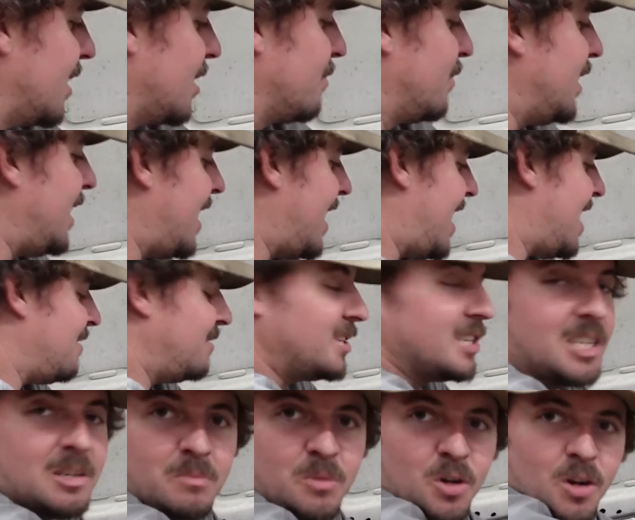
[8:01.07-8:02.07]
but I have
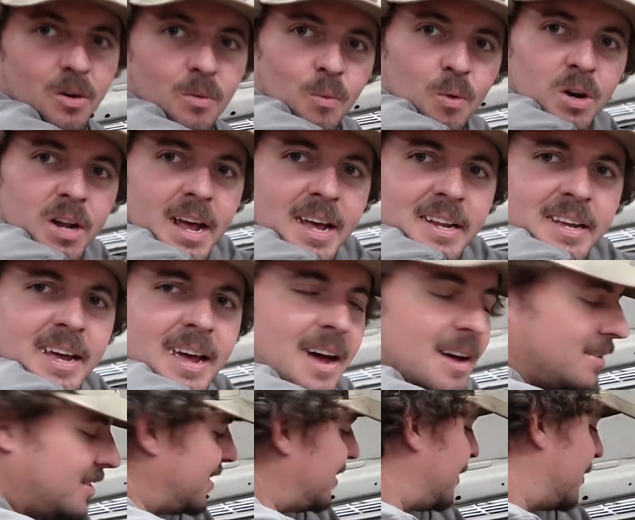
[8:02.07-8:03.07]
seen them run 180
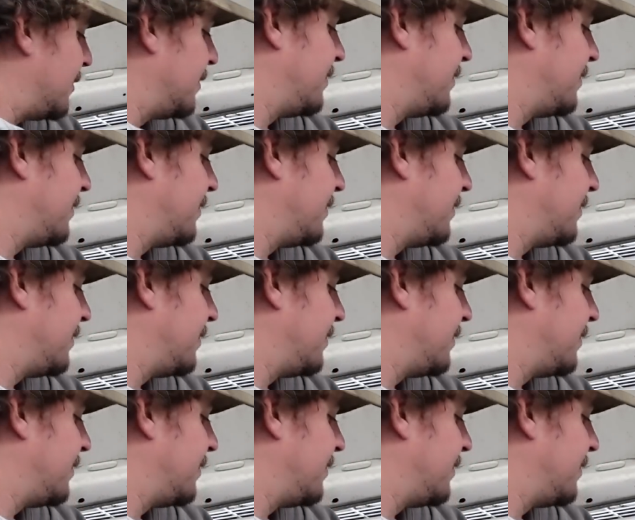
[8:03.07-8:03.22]
out, so